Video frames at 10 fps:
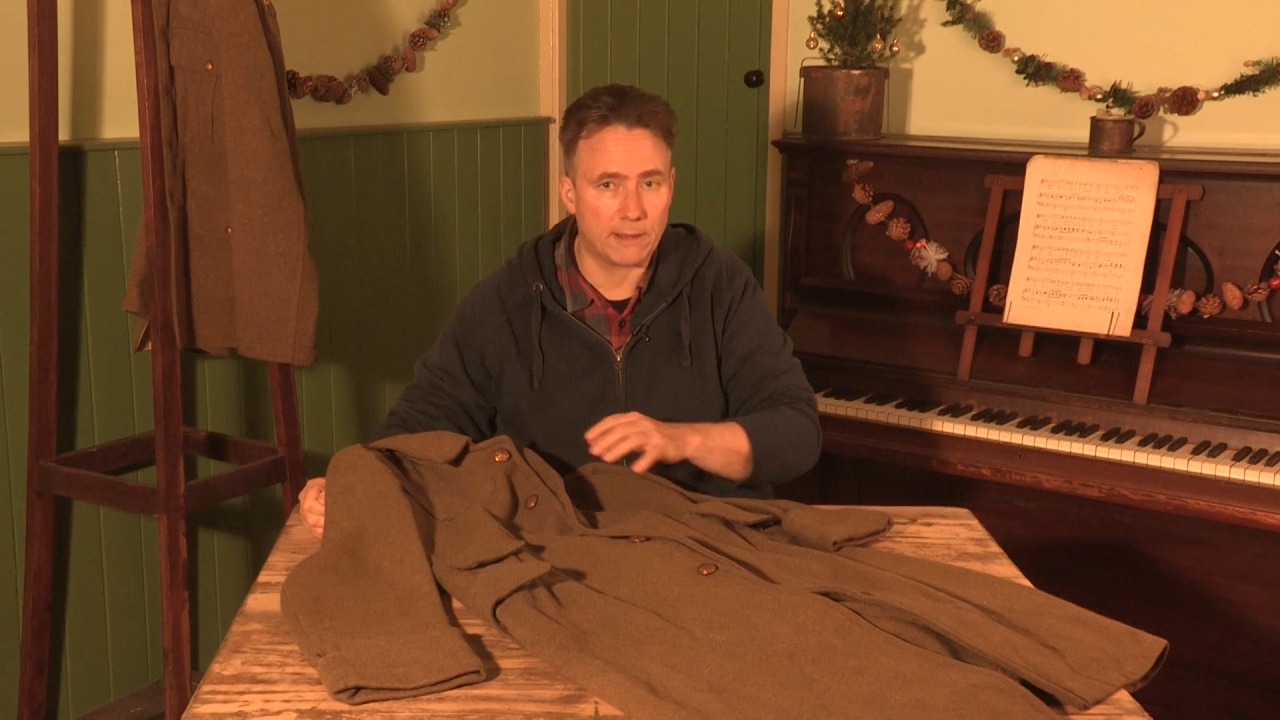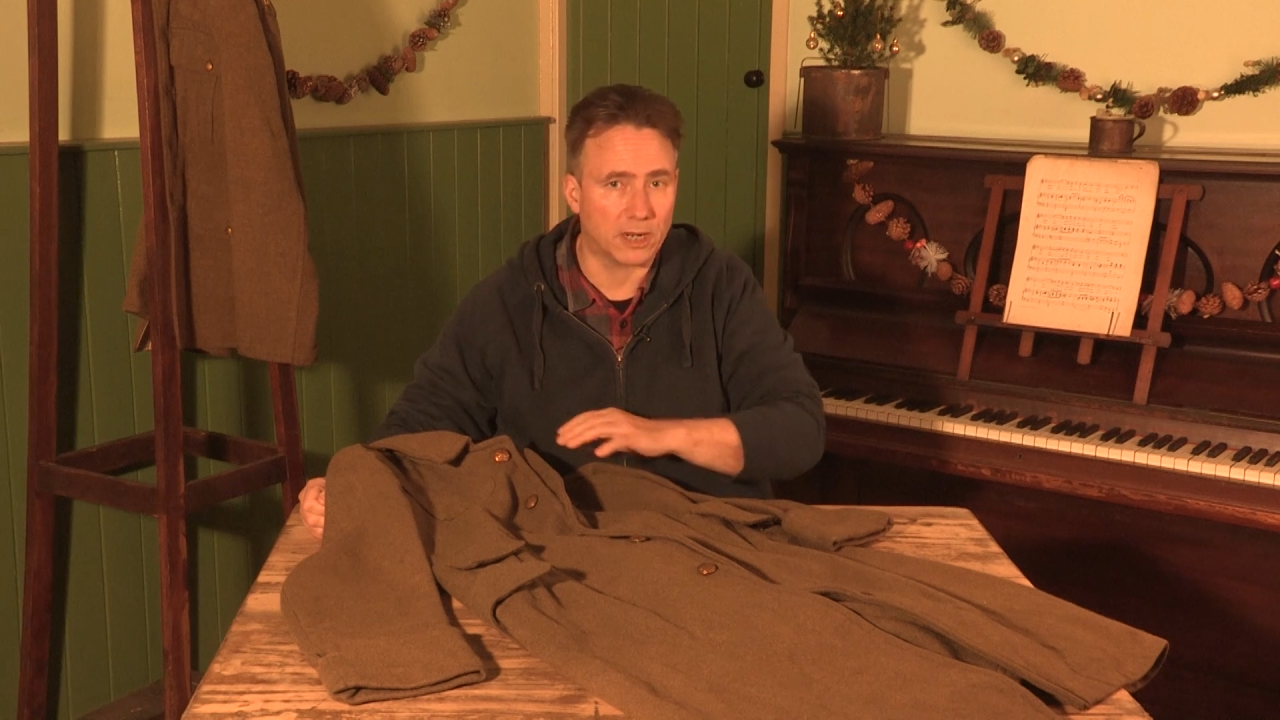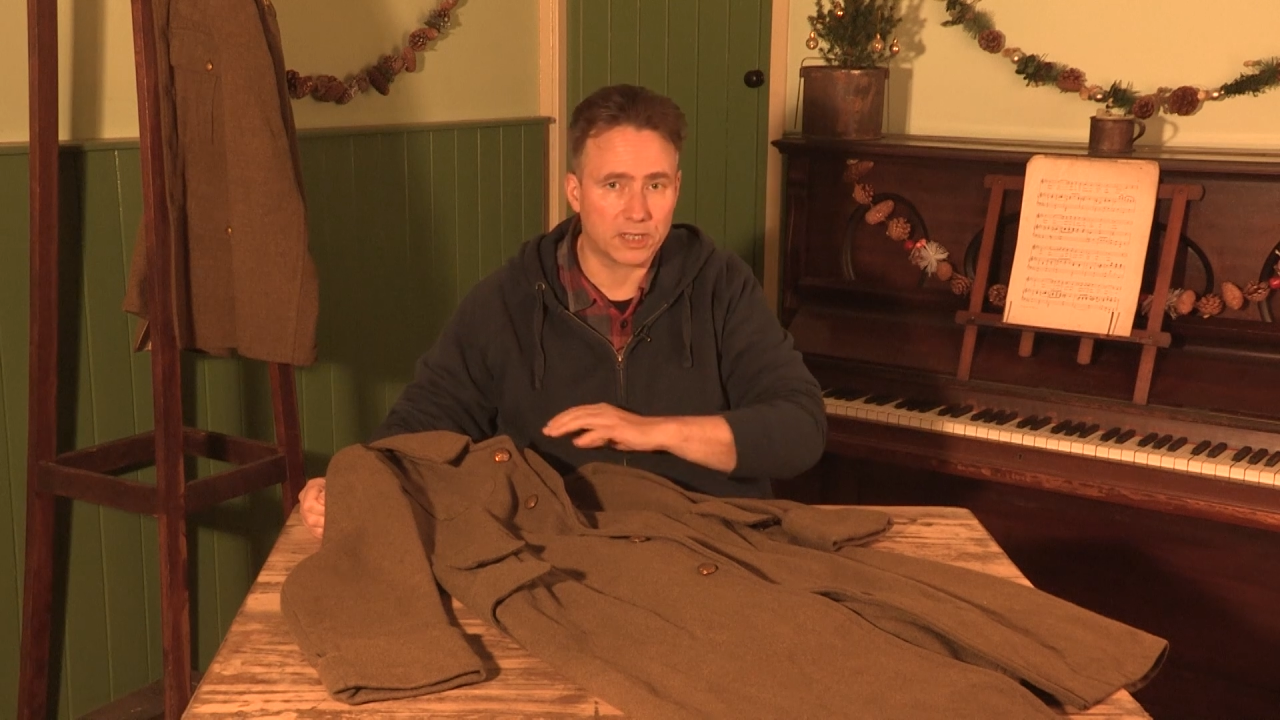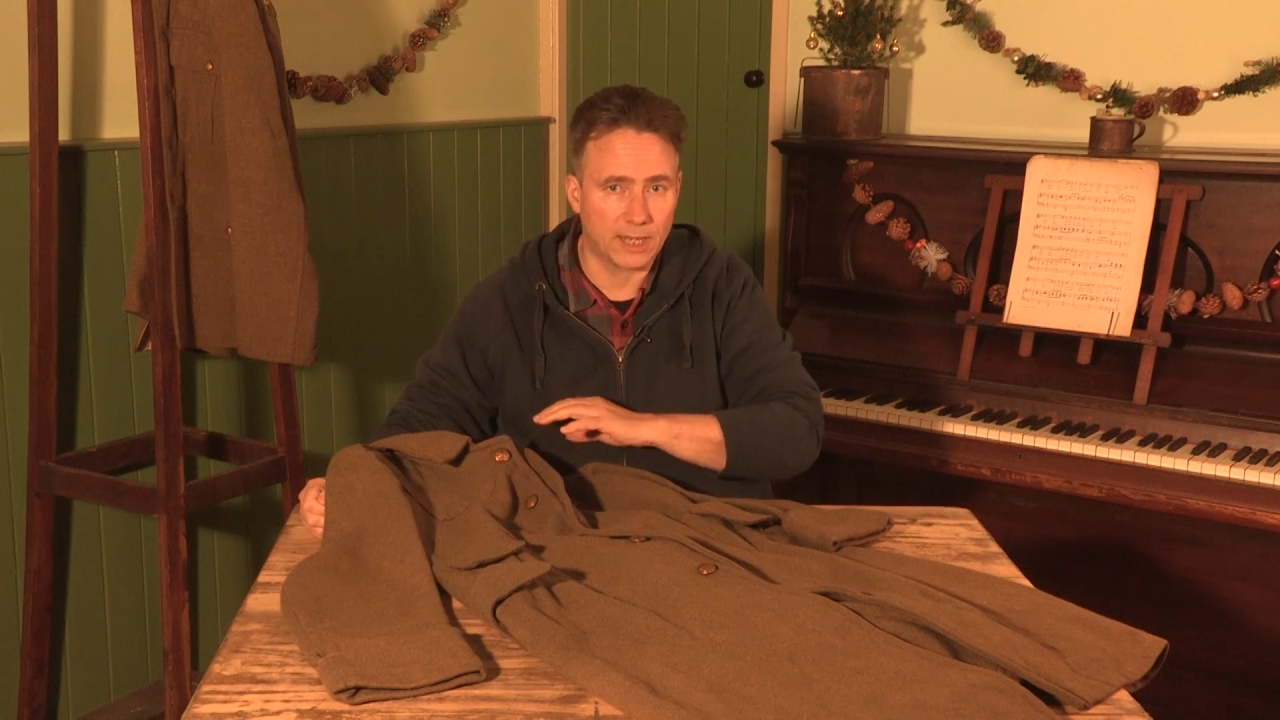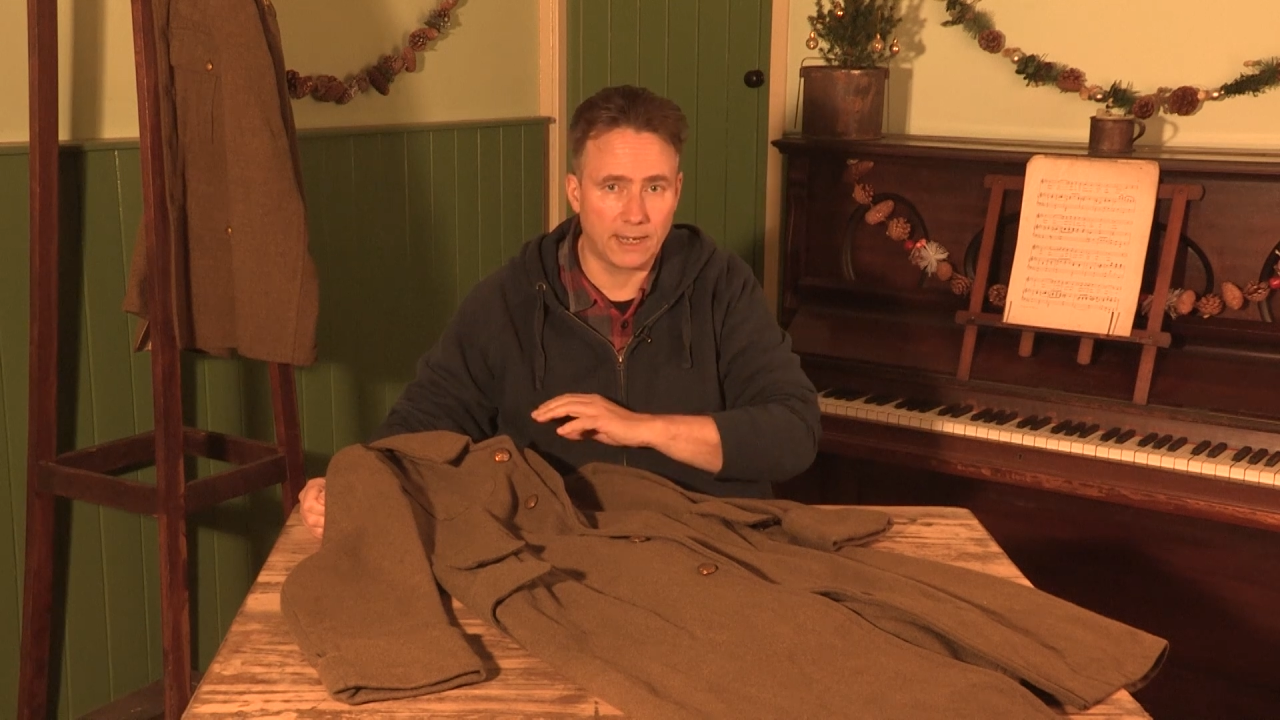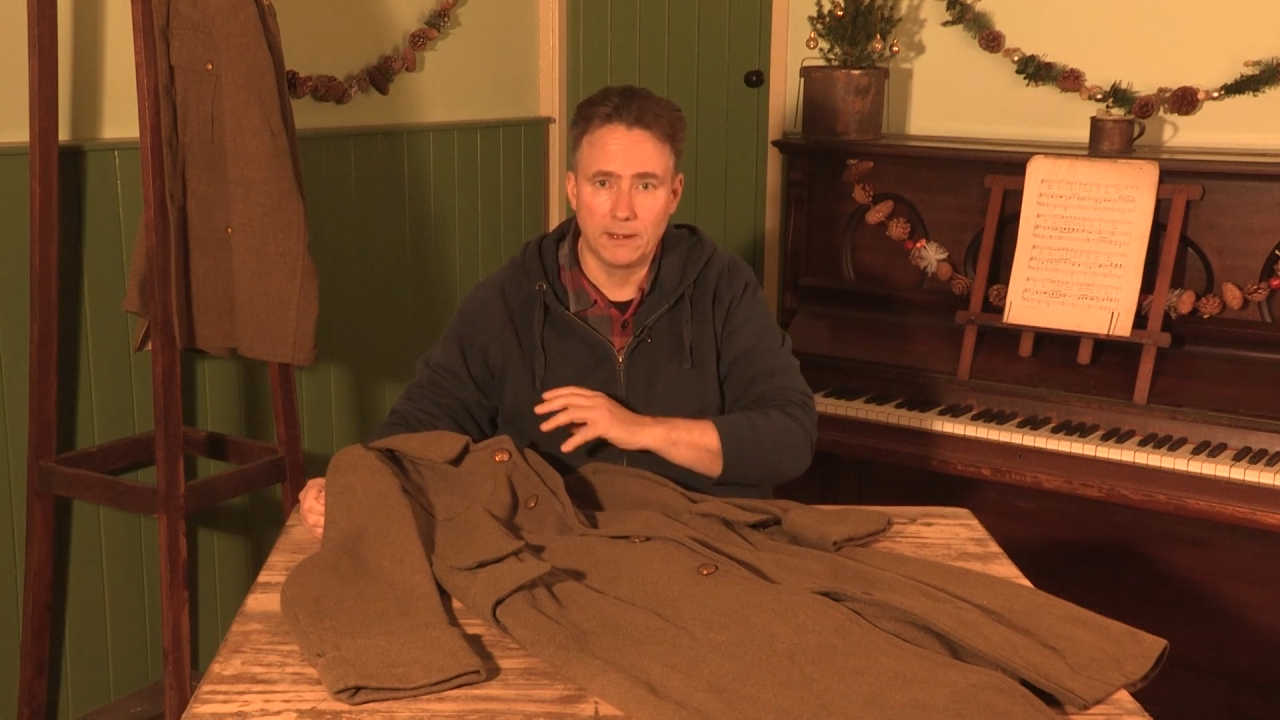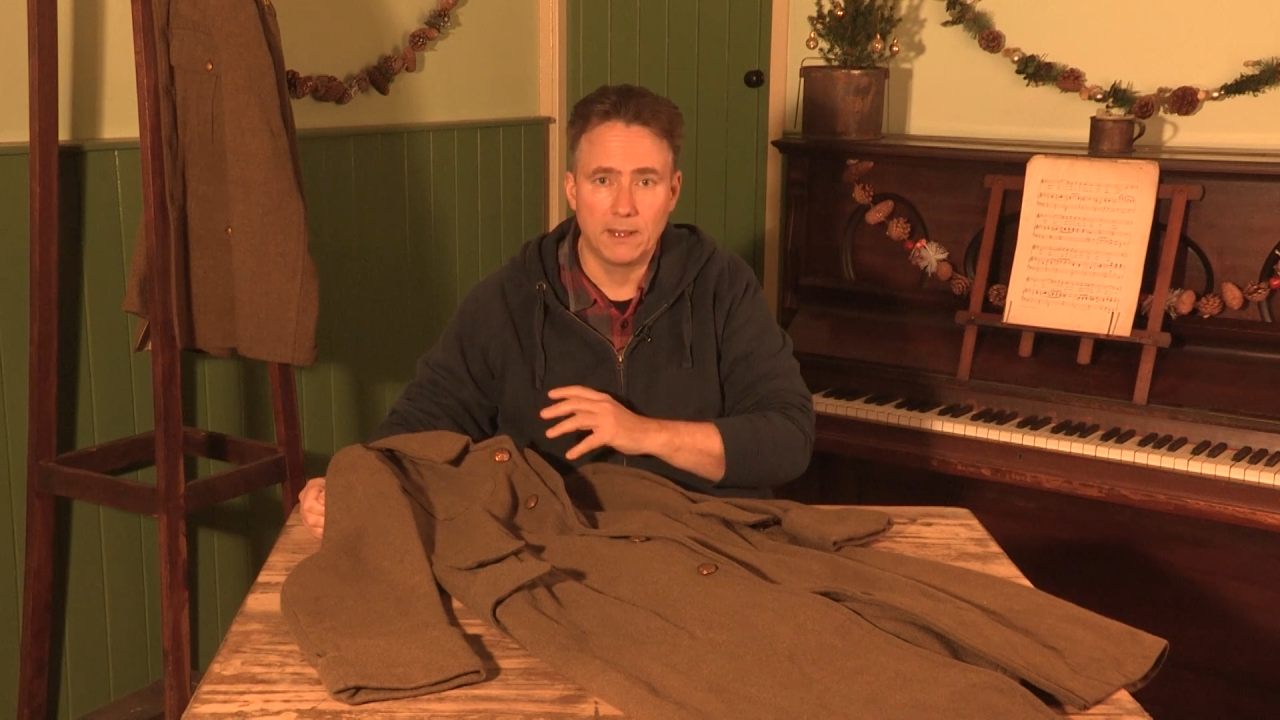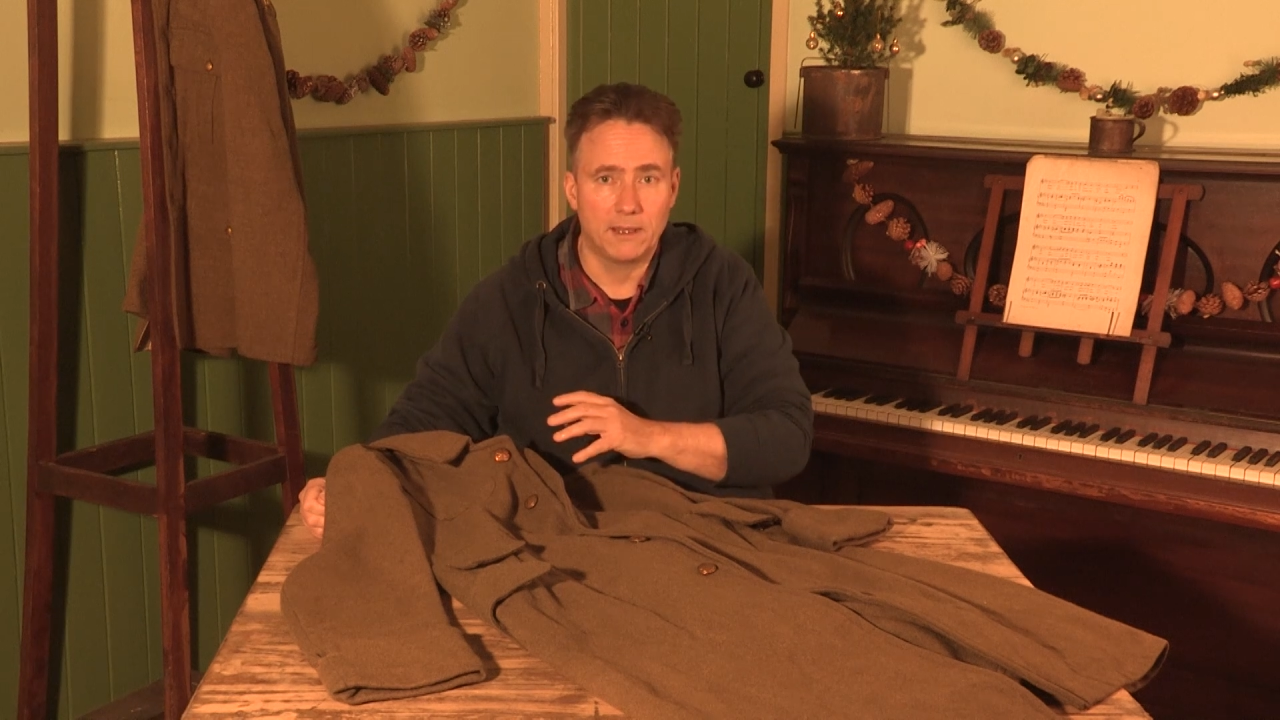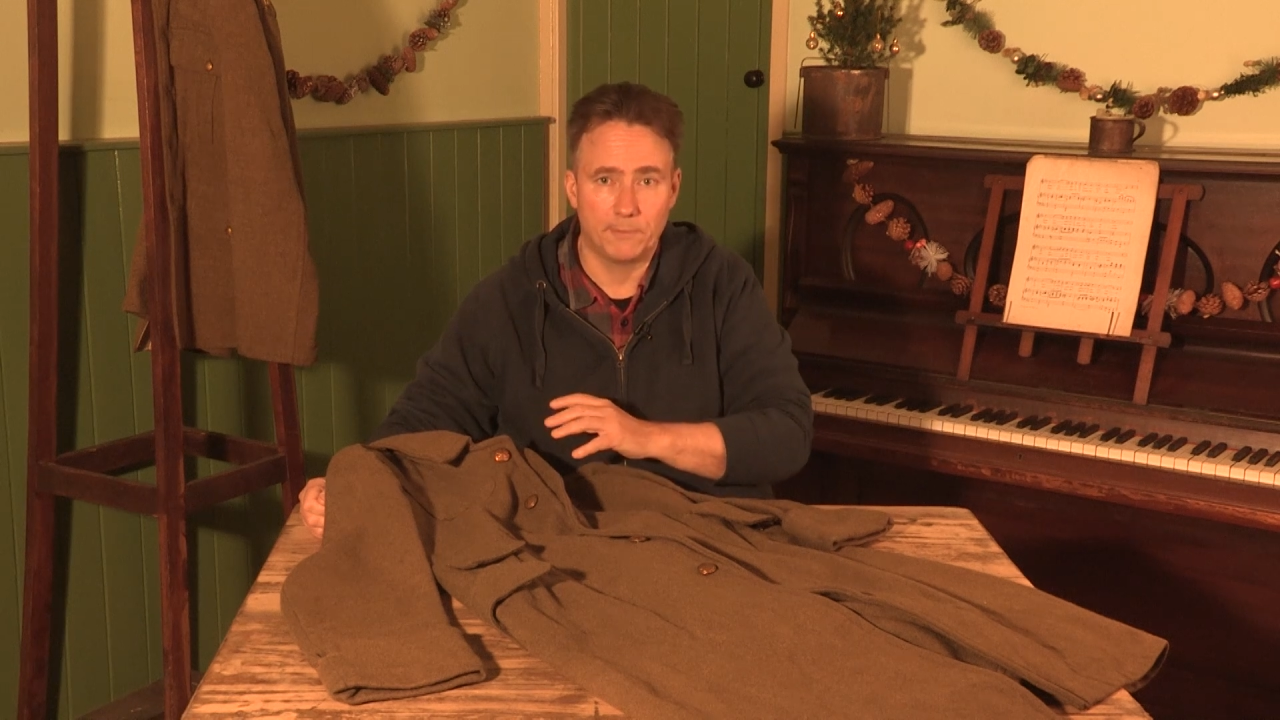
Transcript: much then